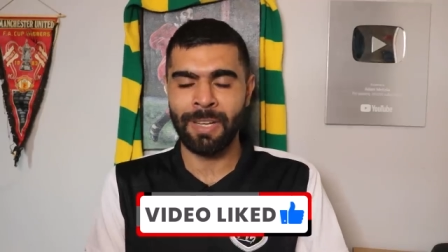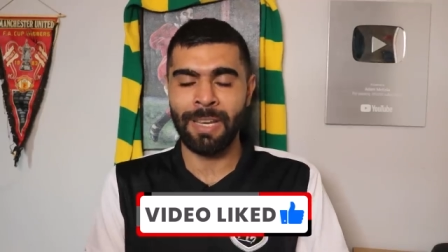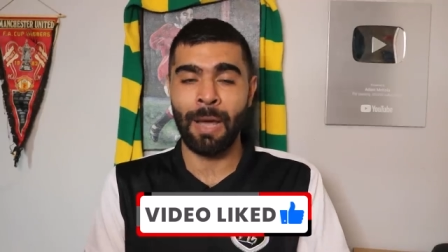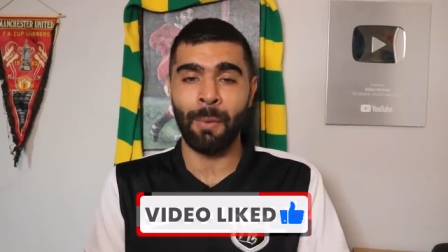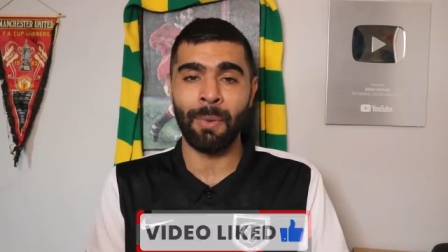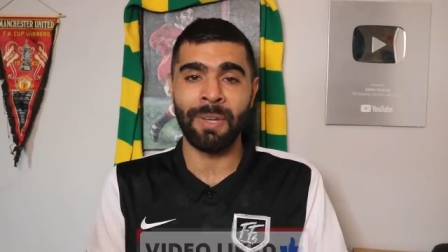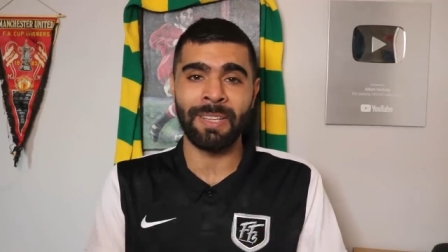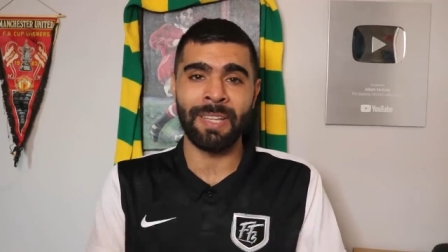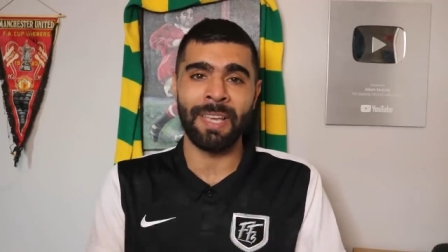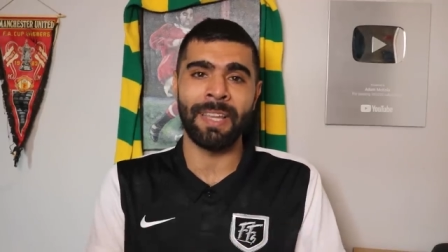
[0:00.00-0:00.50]
Now,
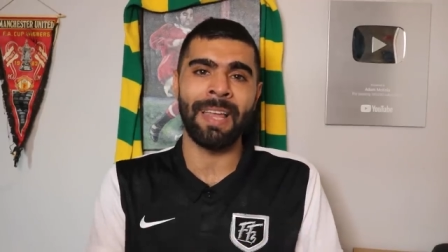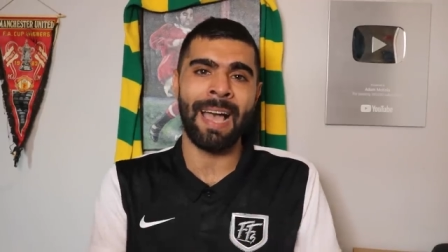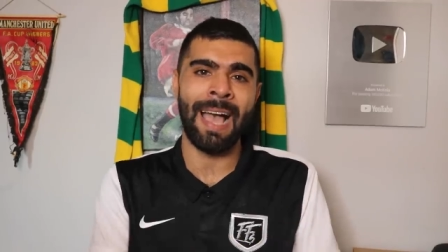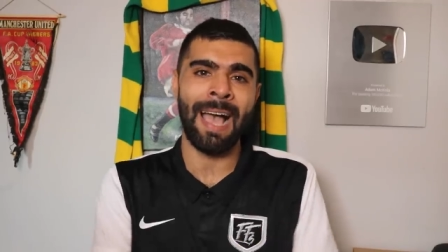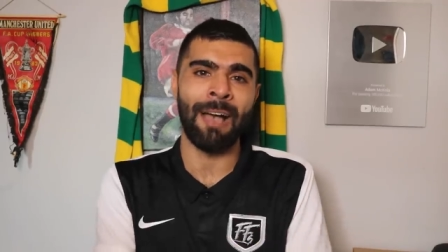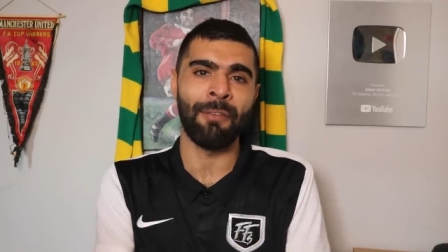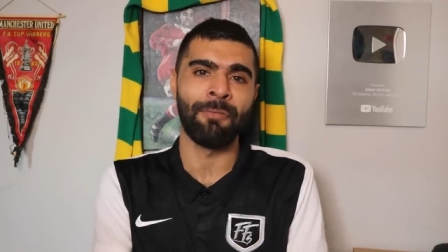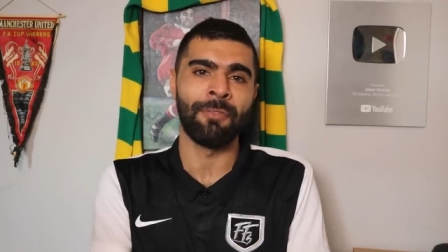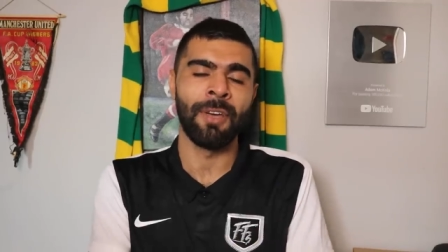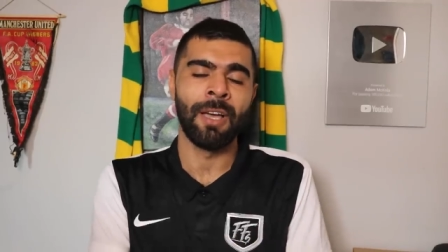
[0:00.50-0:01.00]
we did
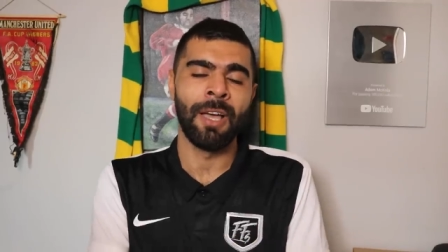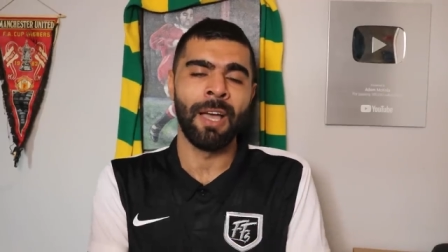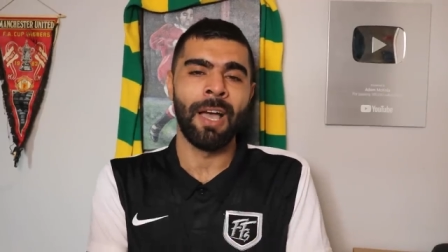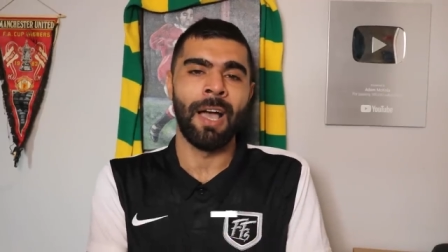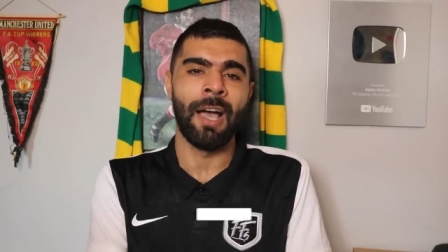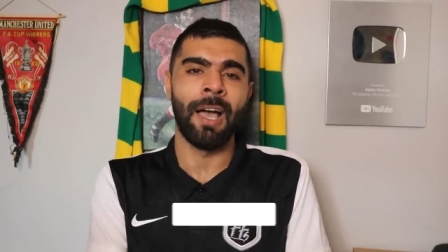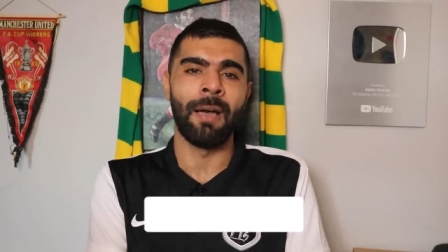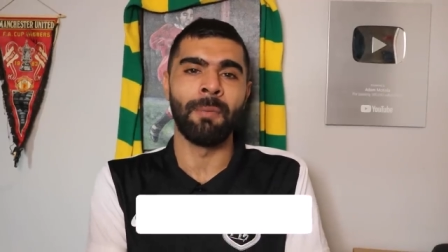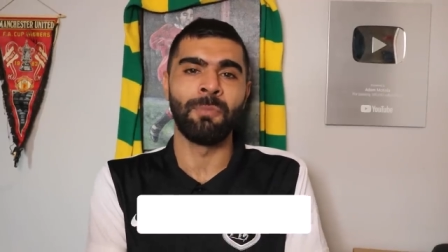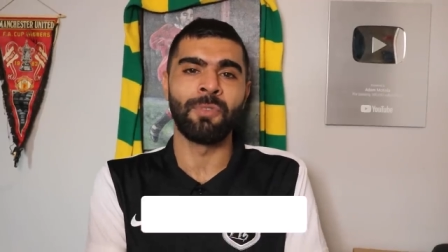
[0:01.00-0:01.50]
have
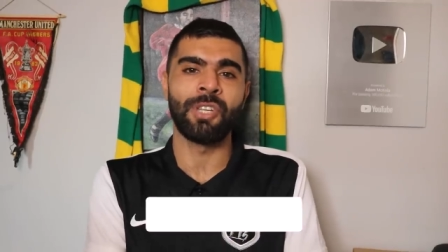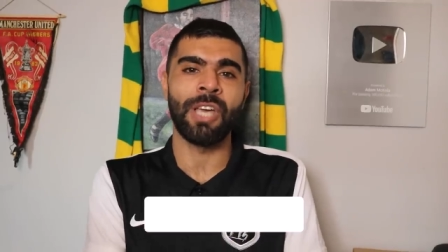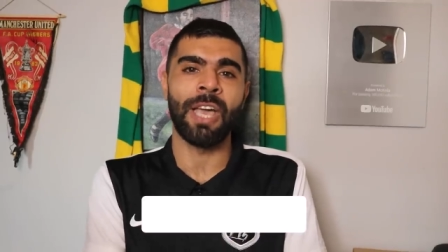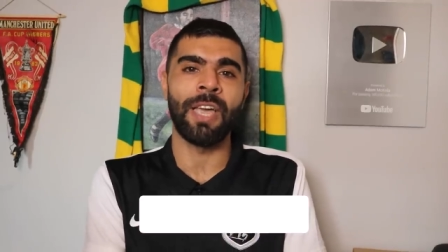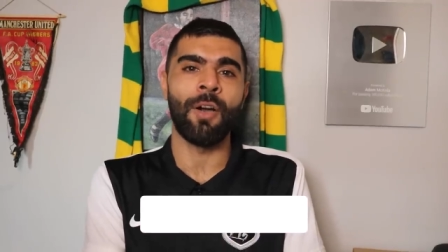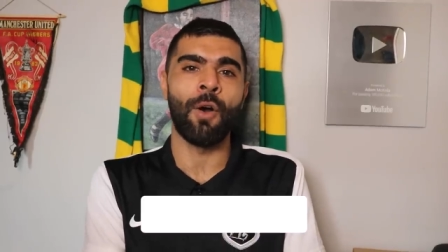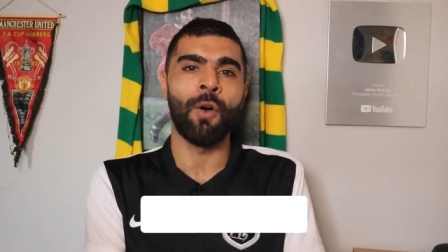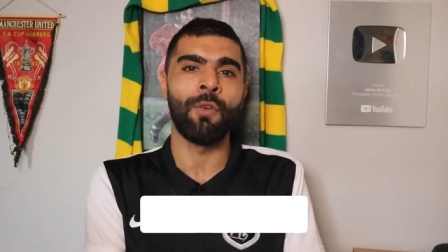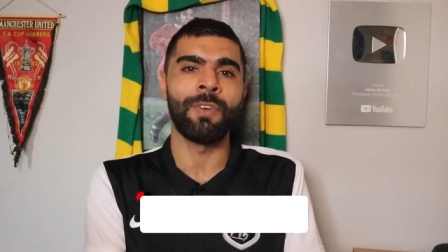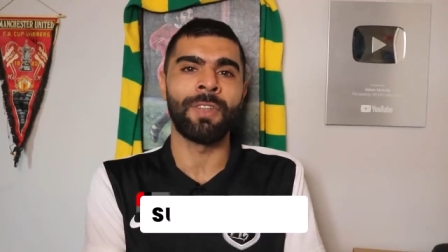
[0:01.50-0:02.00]
um,
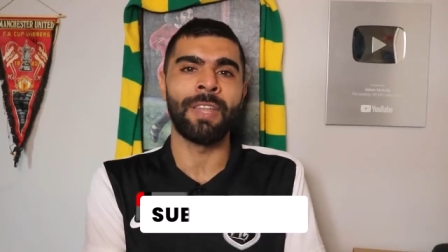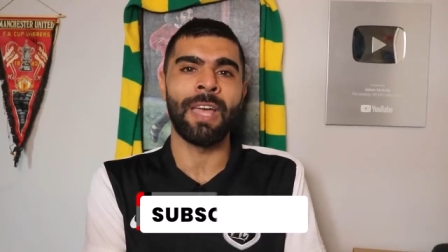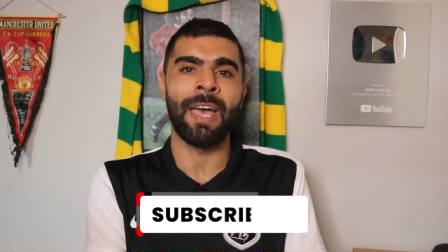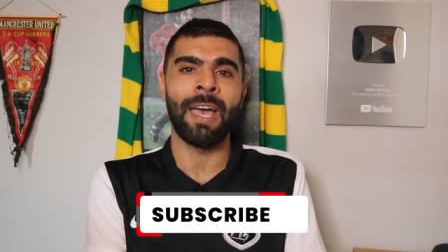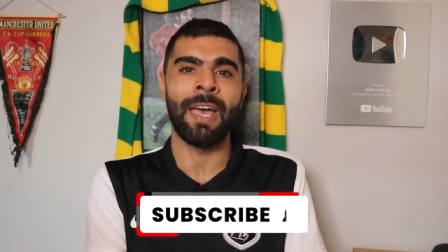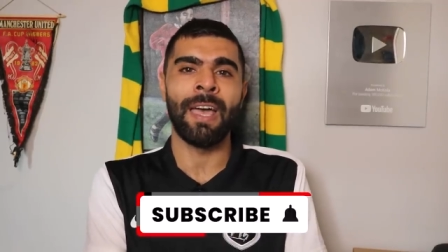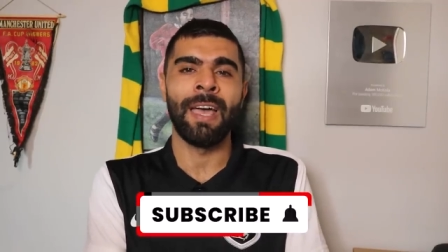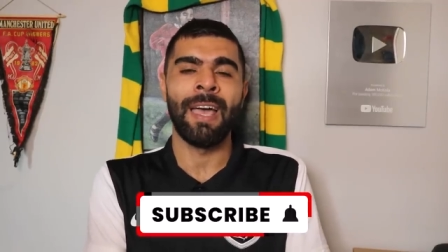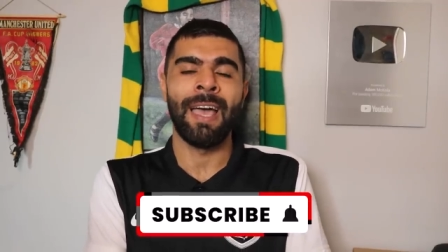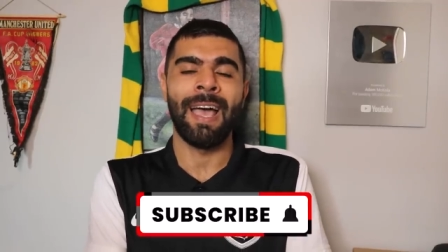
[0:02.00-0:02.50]
Jay over
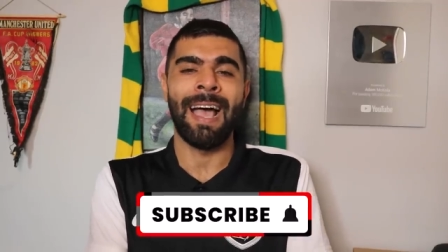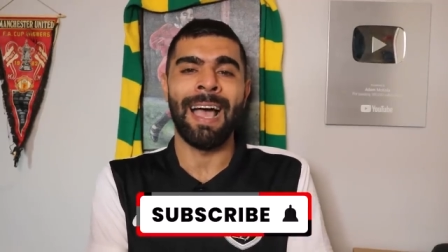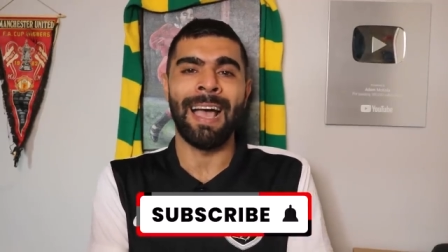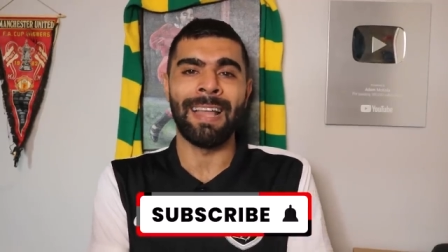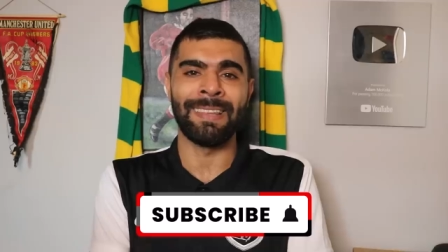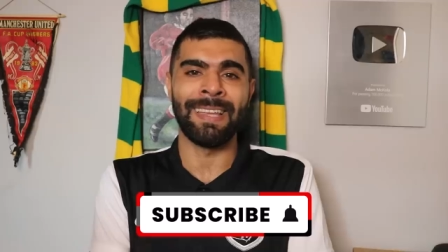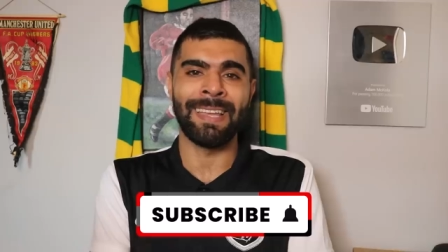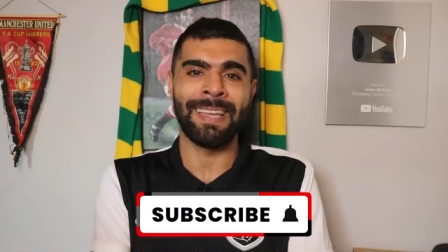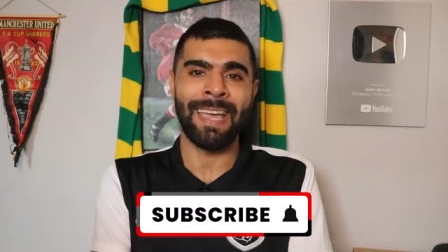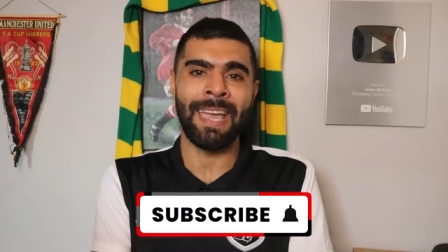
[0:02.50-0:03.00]
there
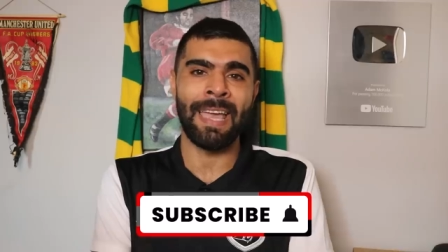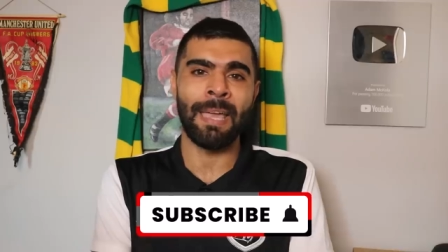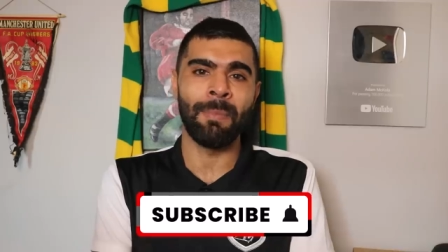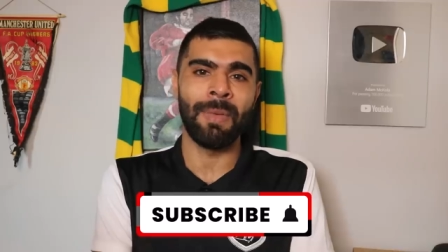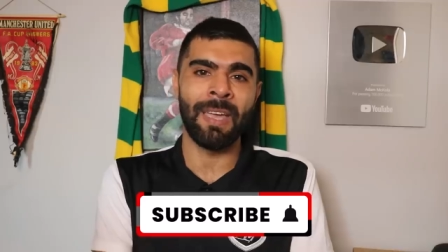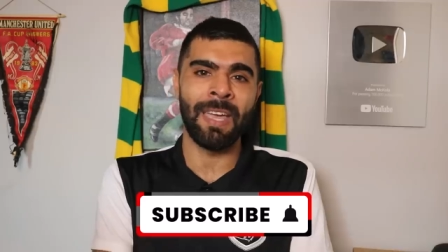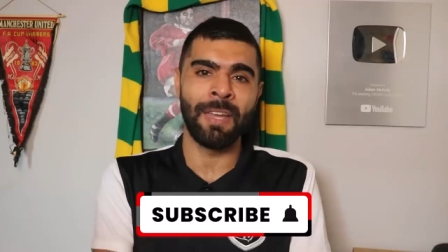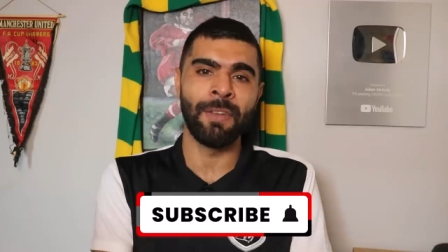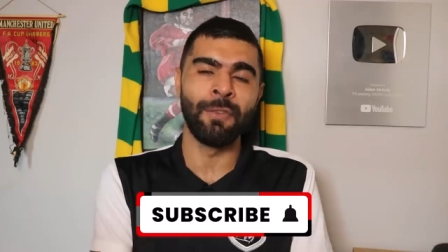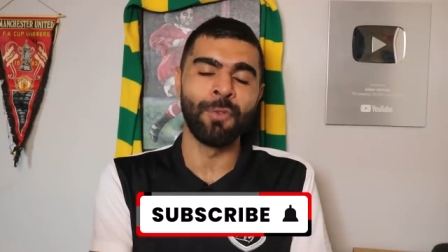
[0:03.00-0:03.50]
at the
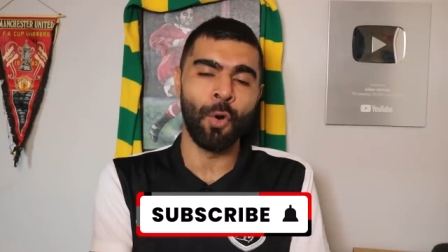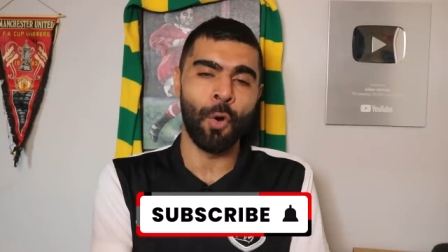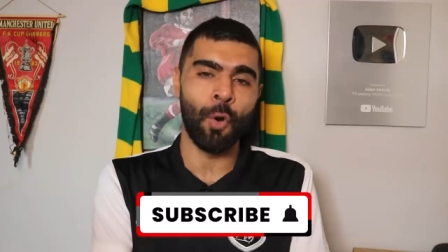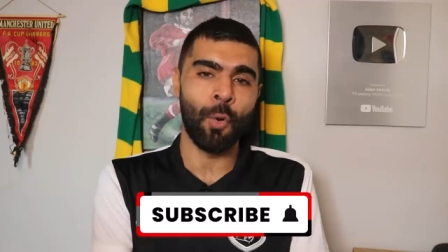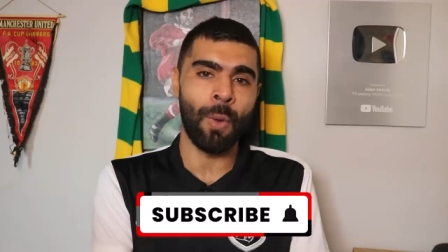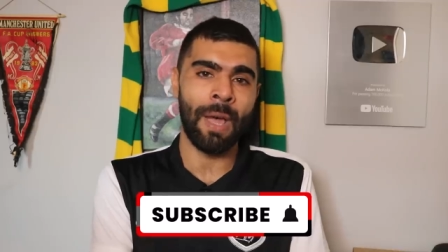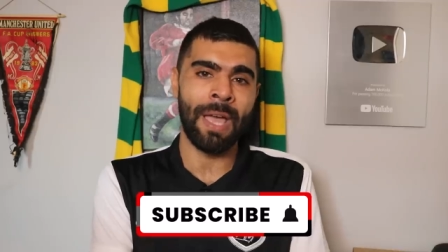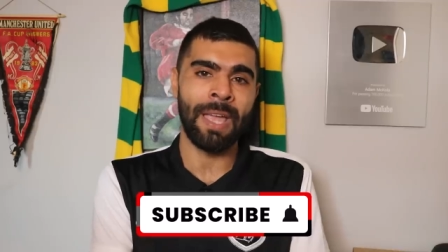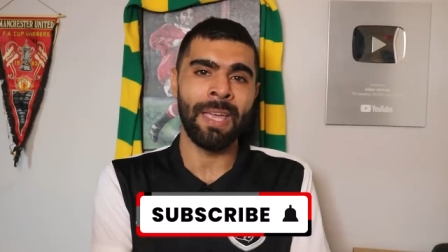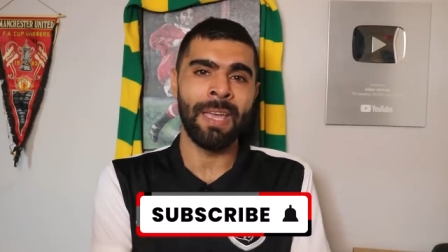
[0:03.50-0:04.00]
game in
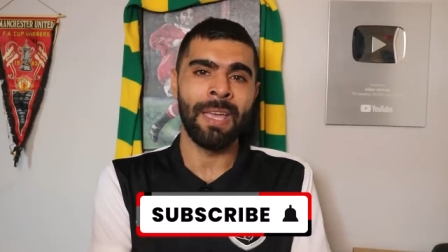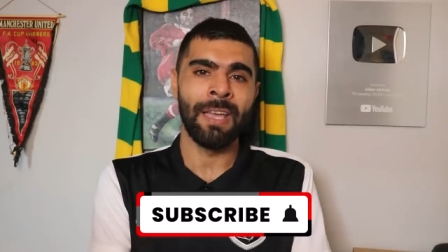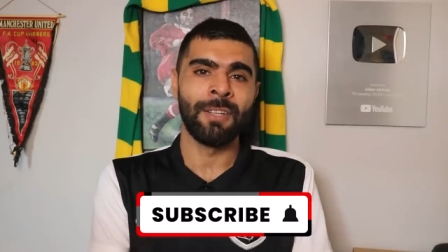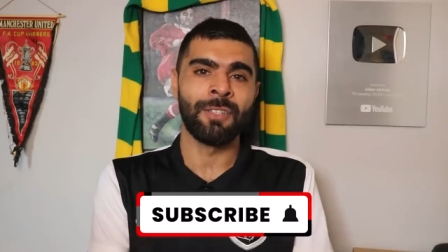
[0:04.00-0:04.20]
Norway,